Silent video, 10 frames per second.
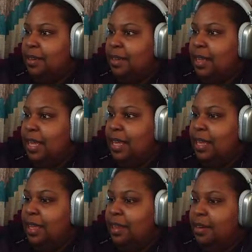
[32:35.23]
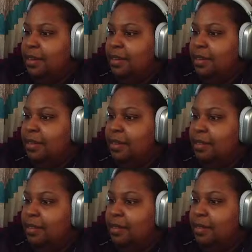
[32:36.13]
And
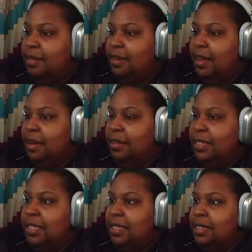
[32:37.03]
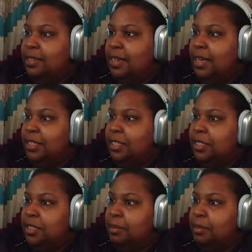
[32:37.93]
I wish that this would actually show